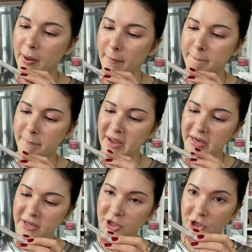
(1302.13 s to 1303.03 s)

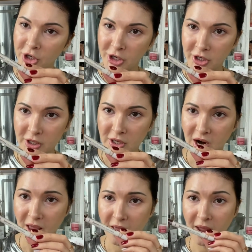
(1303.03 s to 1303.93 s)
Maker.
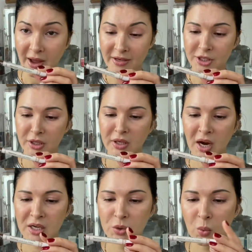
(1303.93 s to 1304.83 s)
And
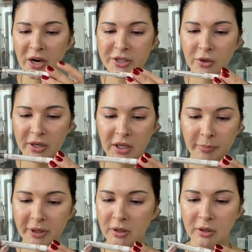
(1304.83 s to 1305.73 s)
guys, why do I keep
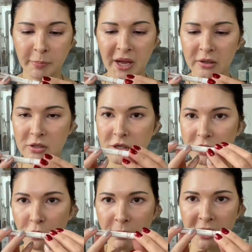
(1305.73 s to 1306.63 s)
it? The package is
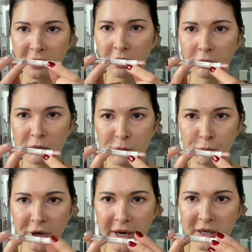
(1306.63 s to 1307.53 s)
so bad, it always
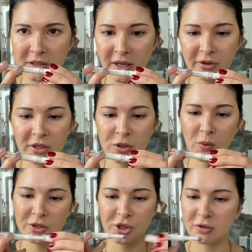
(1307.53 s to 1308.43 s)
breaks, like this
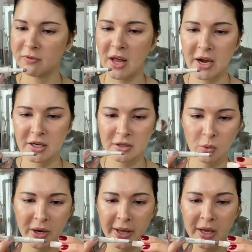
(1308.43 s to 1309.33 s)
one just flies
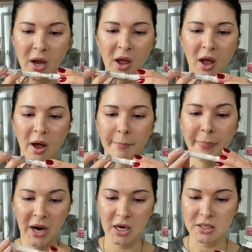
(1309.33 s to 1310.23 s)
away.
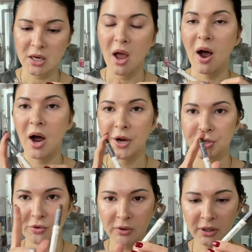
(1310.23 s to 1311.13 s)
But I
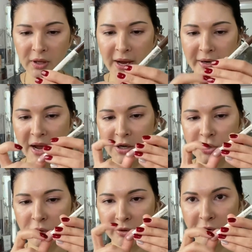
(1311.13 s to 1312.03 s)
truly like,
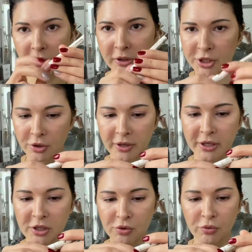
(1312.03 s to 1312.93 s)
actually the glitter
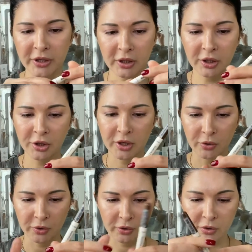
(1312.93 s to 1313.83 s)
is really
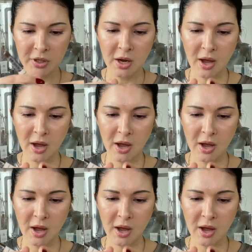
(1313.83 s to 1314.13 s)
good.